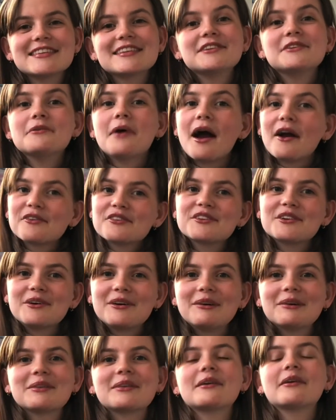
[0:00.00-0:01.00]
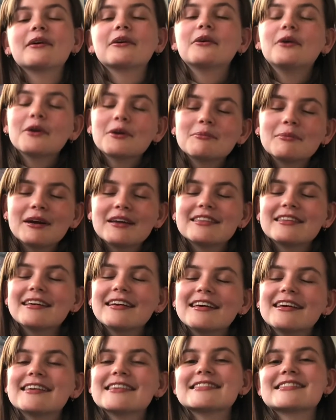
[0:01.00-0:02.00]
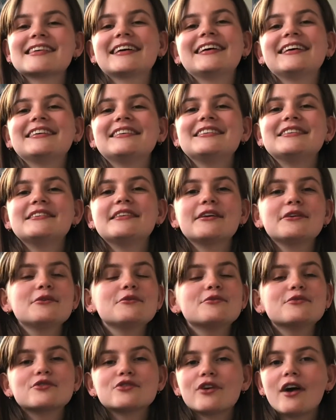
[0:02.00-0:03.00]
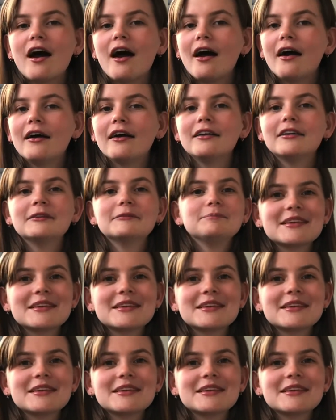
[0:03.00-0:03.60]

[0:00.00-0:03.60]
that you actually go out there and cook my things and that you've tried.